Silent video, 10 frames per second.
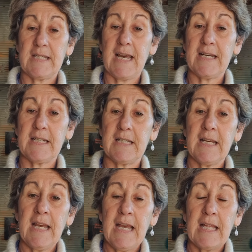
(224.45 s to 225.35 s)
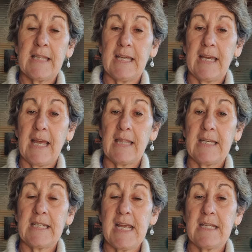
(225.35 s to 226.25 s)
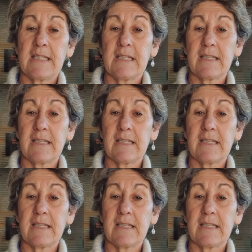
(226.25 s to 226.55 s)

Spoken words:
started the tests.